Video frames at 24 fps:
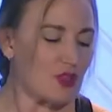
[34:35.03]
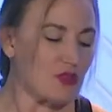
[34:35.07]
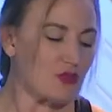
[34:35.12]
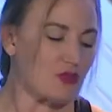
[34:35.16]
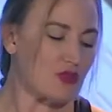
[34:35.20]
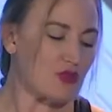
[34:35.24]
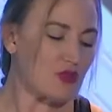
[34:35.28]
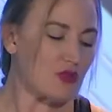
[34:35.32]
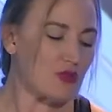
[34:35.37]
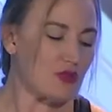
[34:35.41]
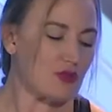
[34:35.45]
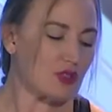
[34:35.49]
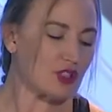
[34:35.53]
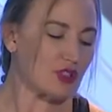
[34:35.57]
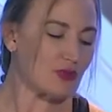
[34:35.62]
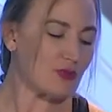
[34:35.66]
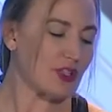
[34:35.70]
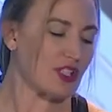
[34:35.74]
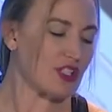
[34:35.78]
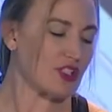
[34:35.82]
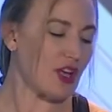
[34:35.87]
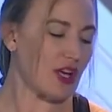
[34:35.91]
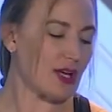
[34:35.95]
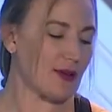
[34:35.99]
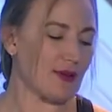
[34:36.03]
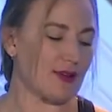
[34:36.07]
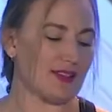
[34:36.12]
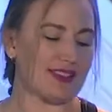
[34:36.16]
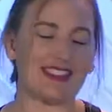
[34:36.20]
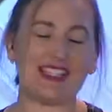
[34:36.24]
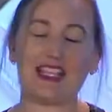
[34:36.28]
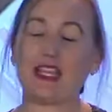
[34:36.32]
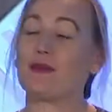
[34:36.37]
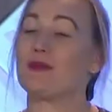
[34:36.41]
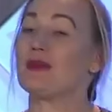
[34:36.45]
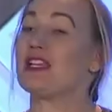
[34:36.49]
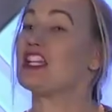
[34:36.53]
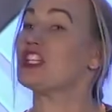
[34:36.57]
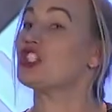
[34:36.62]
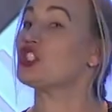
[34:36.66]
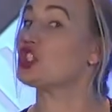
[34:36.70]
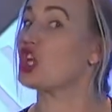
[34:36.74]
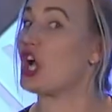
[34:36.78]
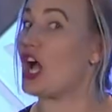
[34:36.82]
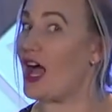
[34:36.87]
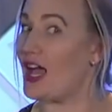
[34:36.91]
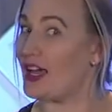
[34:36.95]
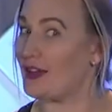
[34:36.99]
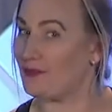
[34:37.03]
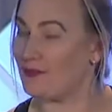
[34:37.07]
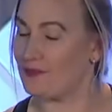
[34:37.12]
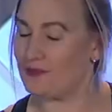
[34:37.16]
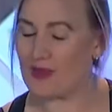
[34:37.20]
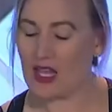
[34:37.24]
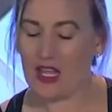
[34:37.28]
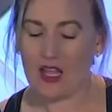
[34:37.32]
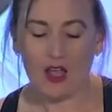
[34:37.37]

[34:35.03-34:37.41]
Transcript: So we're gonna talk about Sammy and John.